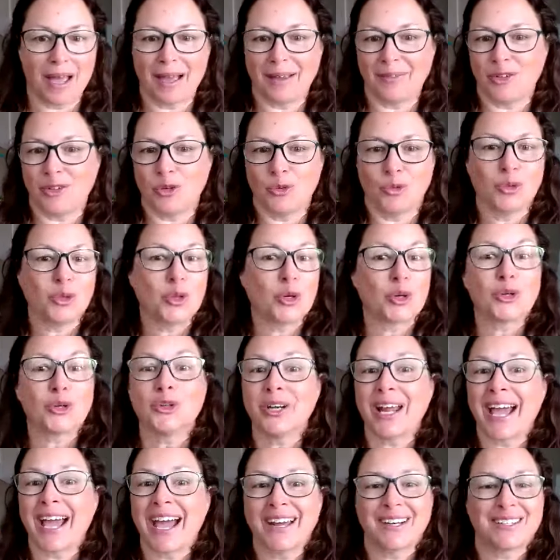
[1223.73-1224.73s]
You
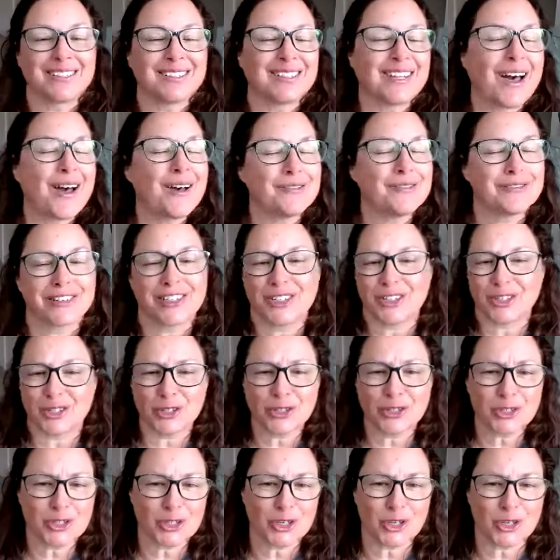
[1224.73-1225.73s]
learn how to love and
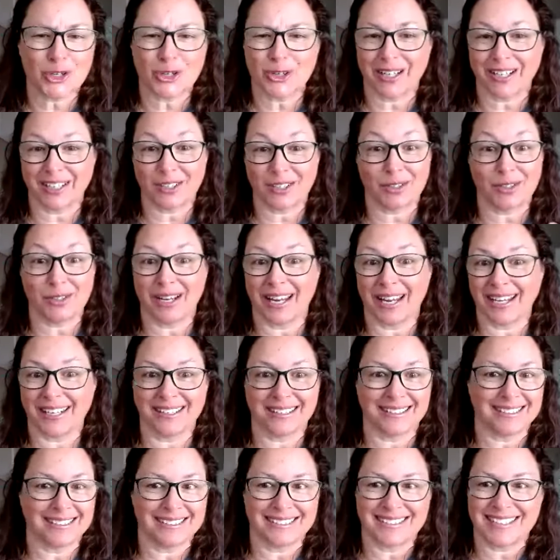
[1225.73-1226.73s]
nurture
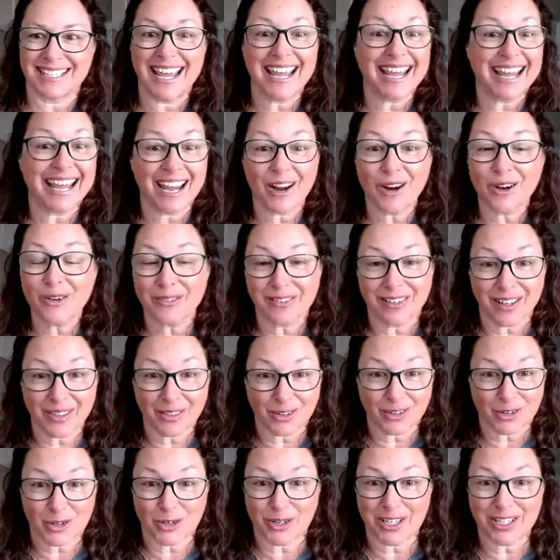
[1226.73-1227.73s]
and take care of
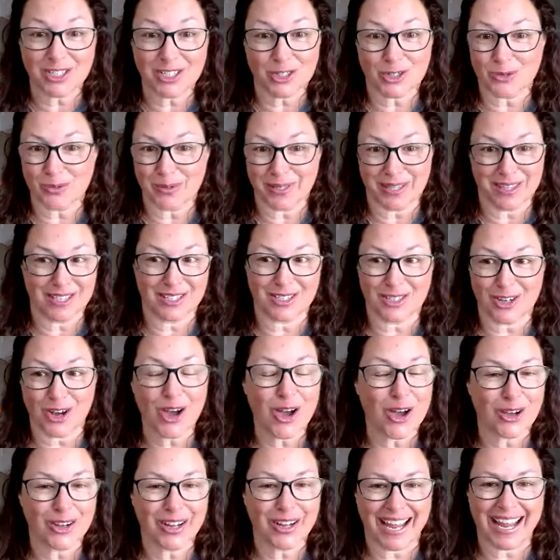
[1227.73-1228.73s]
another creature with a
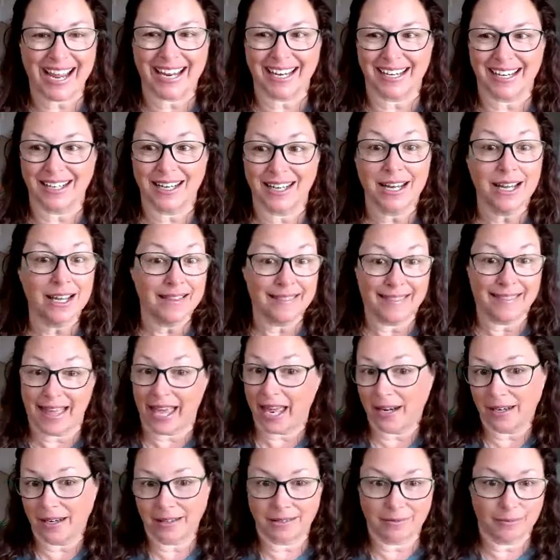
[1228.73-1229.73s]
dog, and
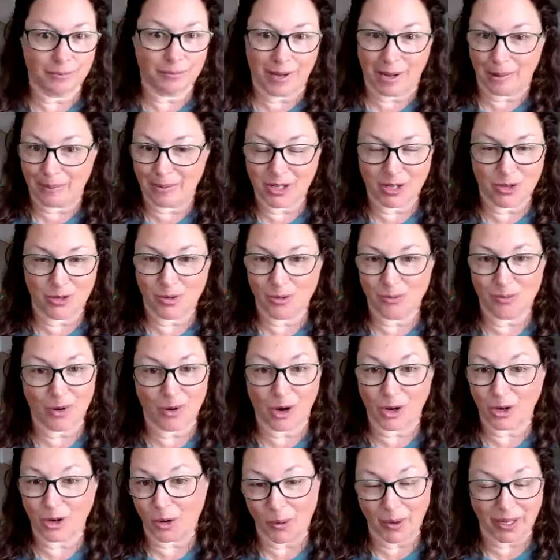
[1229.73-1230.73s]
then maybe you
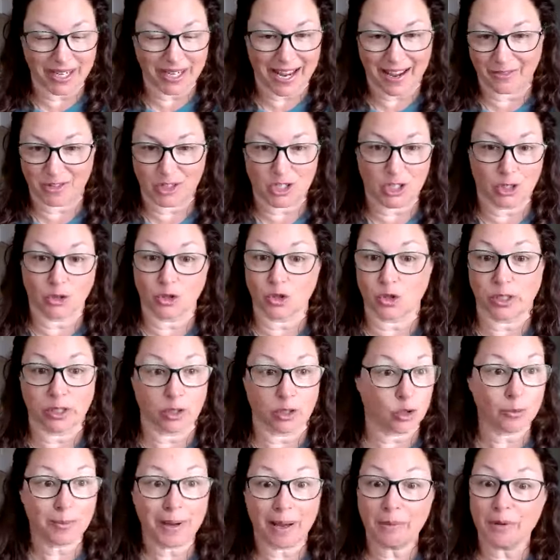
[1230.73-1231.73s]
are going to have
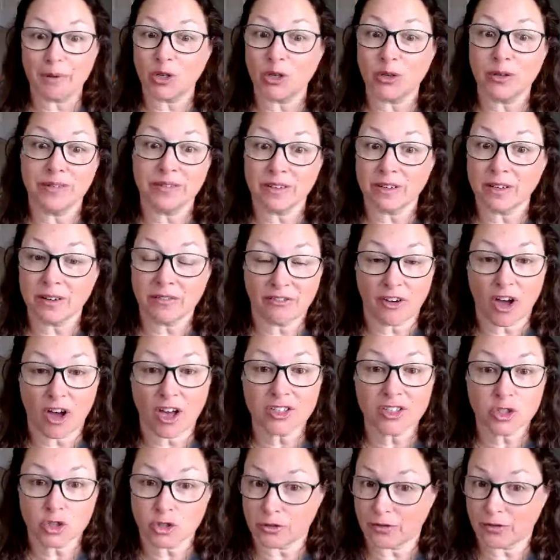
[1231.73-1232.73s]
children, or maybe you're even a
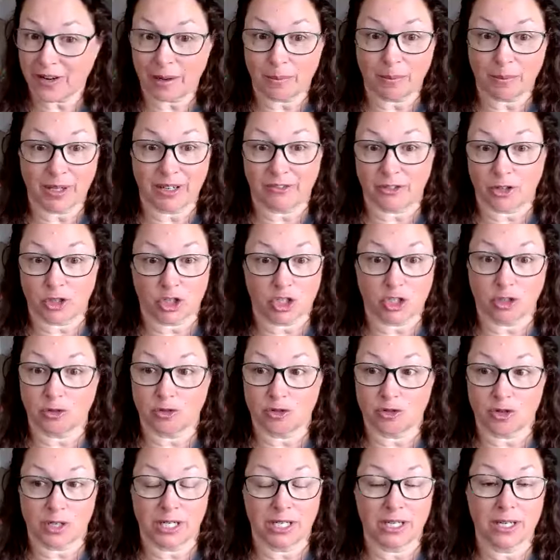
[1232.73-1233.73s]
foster family for
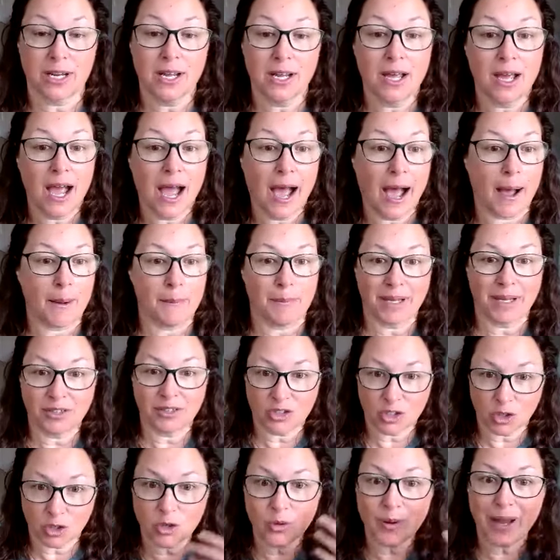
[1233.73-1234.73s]
children, and
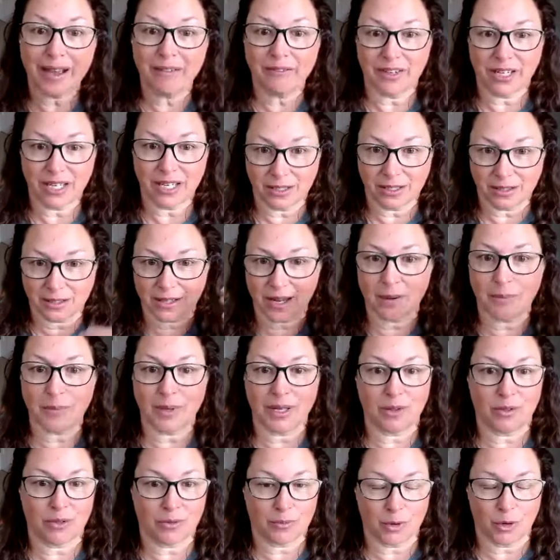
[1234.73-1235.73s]
so you have kids
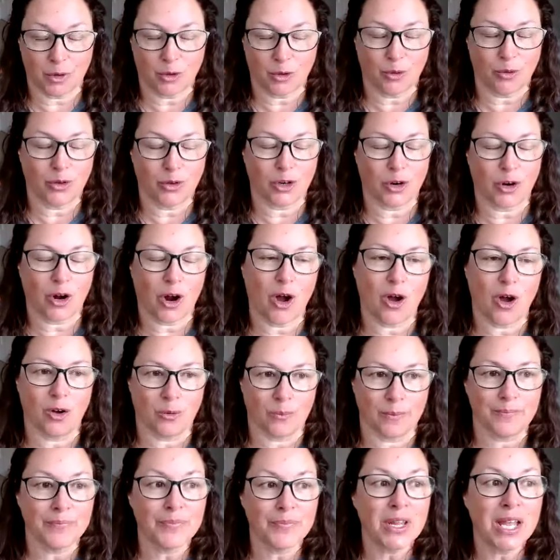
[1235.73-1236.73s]
coming through your
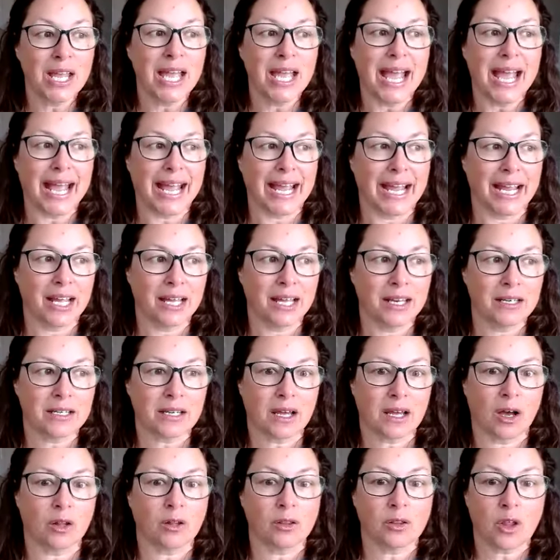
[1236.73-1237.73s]
home,
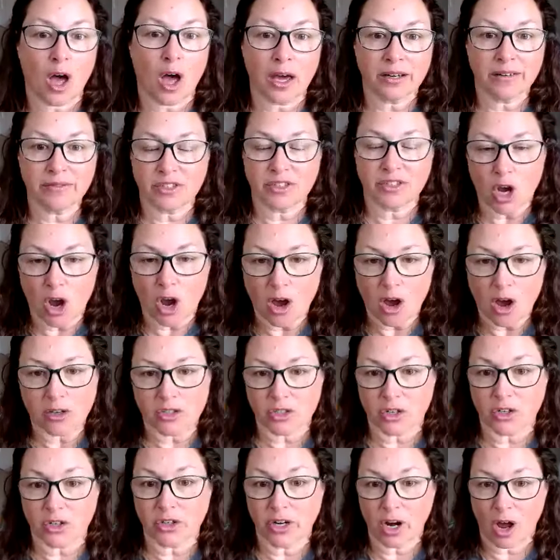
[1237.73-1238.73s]
and a lot of
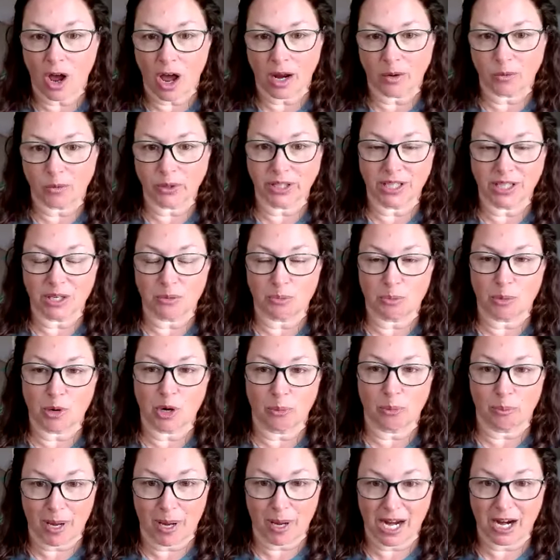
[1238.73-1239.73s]
dogs are not really
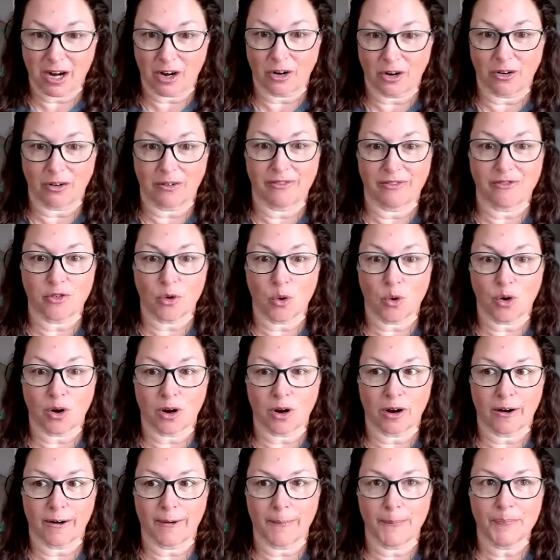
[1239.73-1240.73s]
prepared
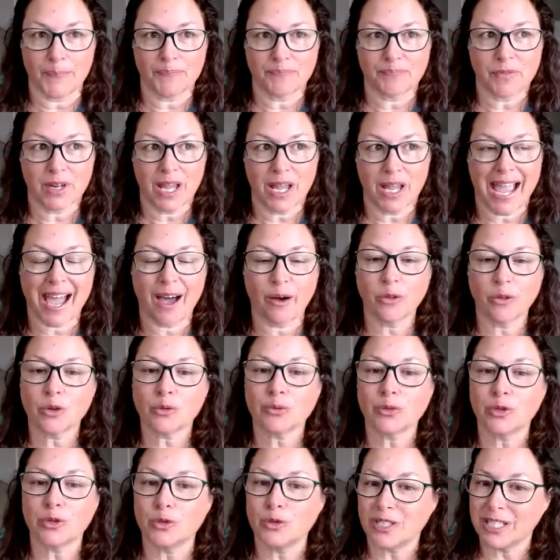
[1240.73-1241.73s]
for how the
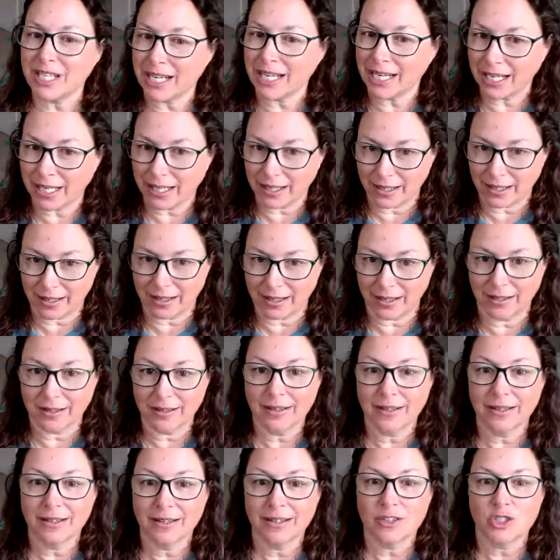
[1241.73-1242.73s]
routine
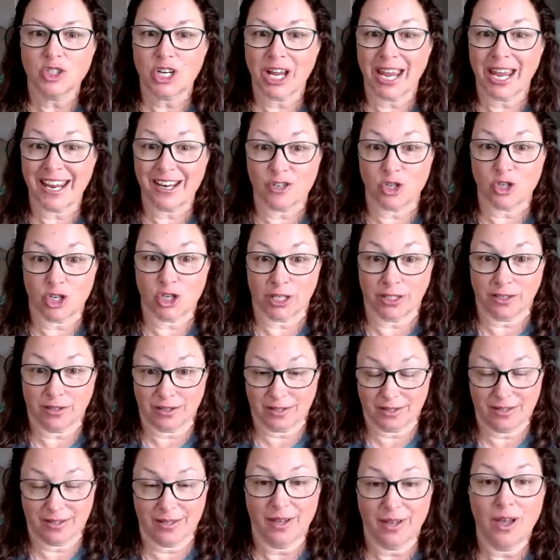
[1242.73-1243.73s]

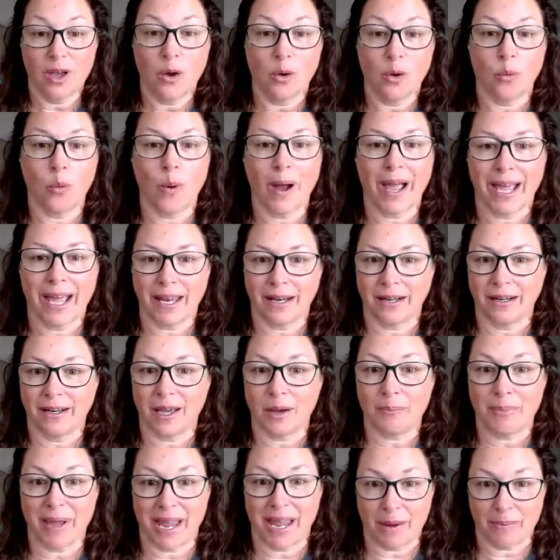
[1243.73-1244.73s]
changes when
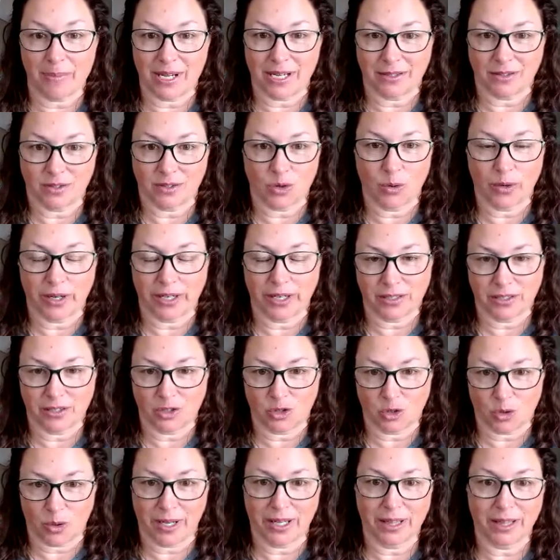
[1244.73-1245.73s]
a baby is going to
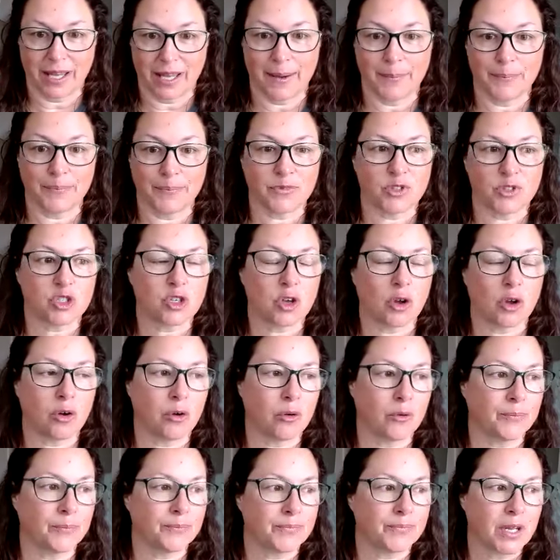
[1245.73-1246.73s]
join them.
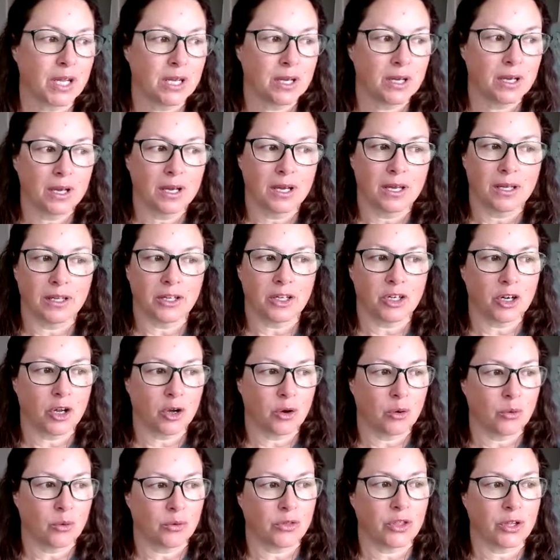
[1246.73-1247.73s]
So
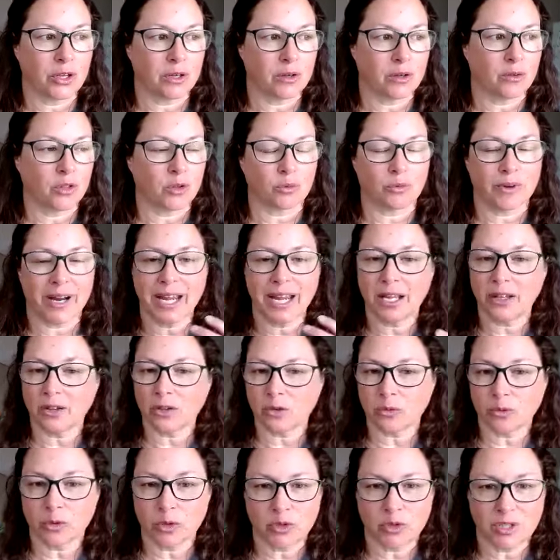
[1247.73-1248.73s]
the
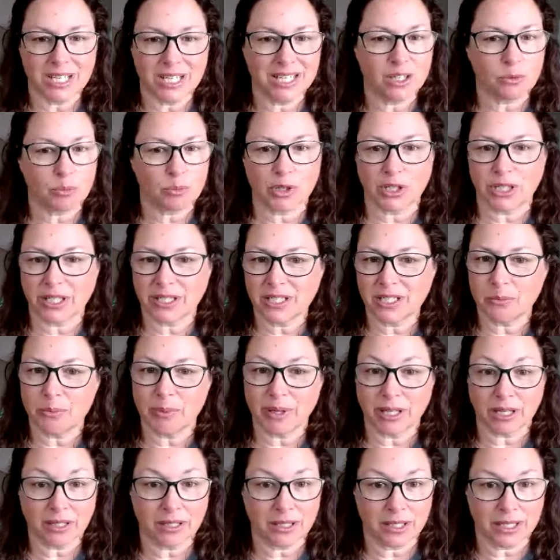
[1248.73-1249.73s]
regular routine, the
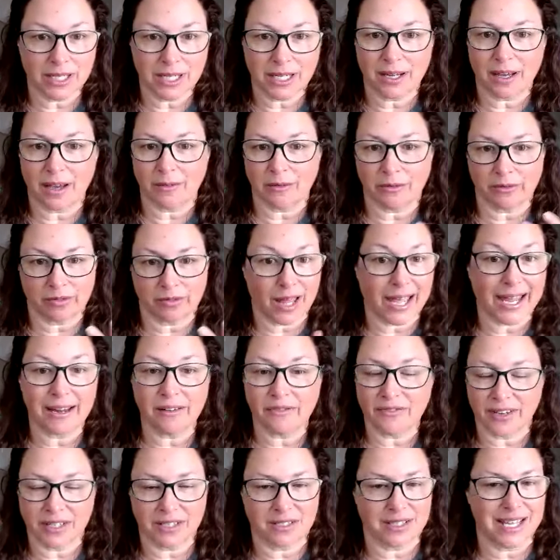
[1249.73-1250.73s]
predictability of
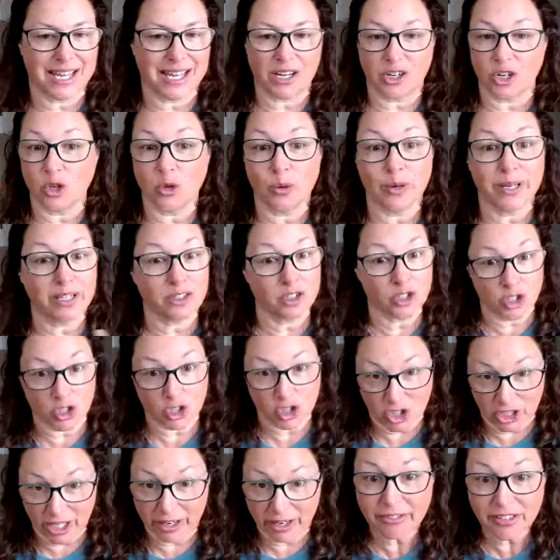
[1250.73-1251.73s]
life as they knew it
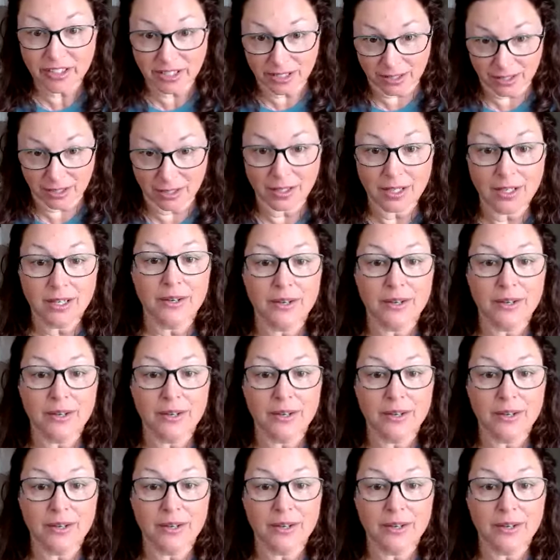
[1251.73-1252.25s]
shifts.